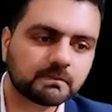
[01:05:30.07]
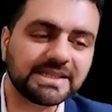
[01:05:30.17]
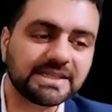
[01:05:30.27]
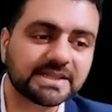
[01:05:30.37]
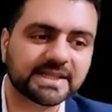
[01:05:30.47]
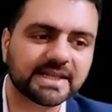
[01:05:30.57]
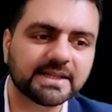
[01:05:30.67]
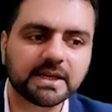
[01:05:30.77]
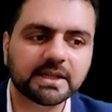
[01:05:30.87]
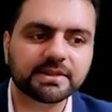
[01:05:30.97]
Then
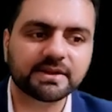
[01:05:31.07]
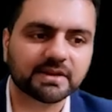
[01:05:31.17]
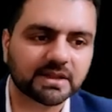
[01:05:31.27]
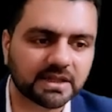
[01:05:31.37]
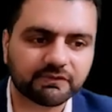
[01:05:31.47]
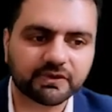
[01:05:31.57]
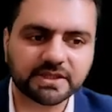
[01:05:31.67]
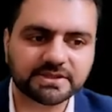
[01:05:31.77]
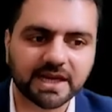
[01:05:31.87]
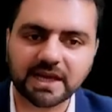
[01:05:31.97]
there's a
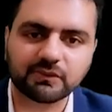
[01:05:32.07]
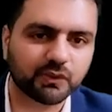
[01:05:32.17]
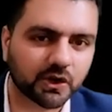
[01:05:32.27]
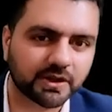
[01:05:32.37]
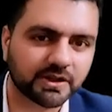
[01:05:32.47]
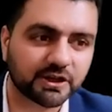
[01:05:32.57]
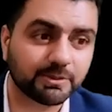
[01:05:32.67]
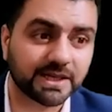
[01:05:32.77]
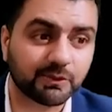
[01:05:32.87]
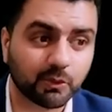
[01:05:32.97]
leverage, as we already
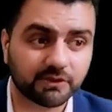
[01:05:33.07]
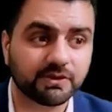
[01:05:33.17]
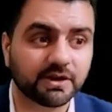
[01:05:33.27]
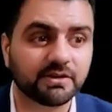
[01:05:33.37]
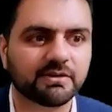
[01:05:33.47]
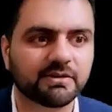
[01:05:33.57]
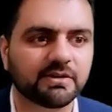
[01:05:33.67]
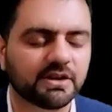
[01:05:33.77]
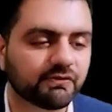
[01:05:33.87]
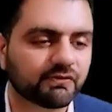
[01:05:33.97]
explained. One of the
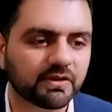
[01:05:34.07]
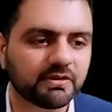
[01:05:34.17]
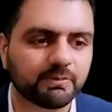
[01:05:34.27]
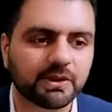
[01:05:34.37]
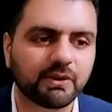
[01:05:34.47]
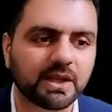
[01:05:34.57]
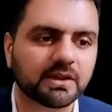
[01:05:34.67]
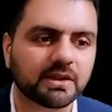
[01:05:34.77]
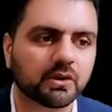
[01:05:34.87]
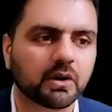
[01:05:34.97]
difference between
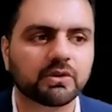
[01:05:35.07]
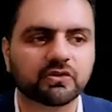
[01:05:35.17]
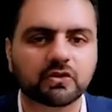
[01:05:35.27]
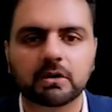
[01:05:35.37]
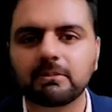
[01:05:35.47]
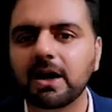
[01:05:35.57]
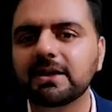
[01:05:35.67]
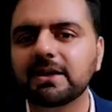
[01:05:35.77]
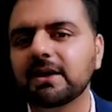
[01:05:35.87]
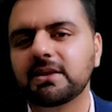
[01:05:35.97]
the stock
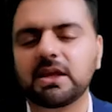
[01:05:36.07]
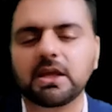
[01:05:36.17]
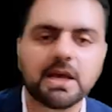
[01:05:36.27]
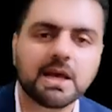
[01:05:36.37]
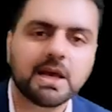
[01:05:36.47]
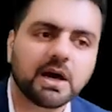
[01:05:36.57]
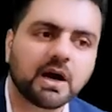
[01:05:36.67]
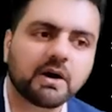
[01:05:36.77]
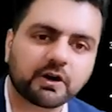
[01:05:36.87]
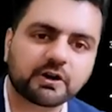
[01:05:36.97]
market and the
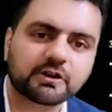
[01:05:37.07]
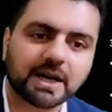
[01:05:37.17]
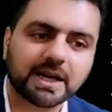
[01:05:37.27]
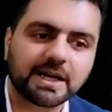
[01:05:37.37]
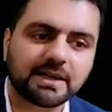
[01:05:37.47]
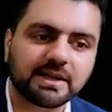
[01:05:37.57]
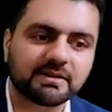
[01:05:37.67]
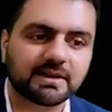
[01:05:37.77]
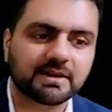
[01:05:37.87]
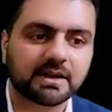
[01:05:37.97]
forex market
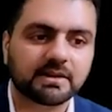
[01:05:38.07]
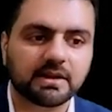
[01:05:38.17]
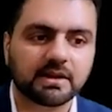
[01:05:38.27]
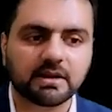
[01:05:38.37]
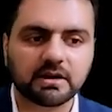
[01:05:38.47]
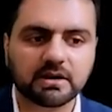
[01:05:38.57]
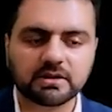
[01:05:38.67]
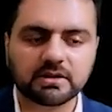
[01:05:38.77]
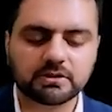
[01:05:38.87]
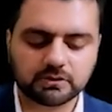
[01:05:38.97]
is that
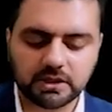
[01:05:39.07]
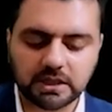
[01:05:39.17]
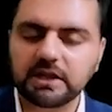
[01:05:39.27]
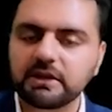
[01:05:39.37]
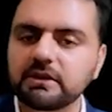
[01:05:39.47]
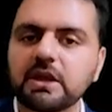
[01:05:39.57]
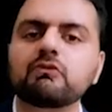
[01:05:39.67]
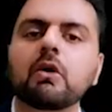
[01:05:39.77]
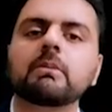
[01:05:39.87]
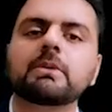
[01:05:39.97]
the
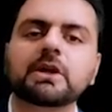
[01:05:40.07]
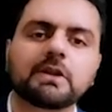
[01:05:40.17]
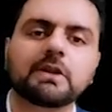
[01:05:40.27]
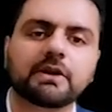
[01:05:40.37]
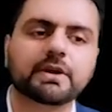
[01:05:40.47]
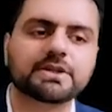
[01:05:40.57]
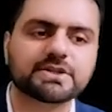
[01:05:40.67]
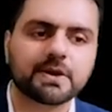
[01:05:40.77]
involvement of leverage.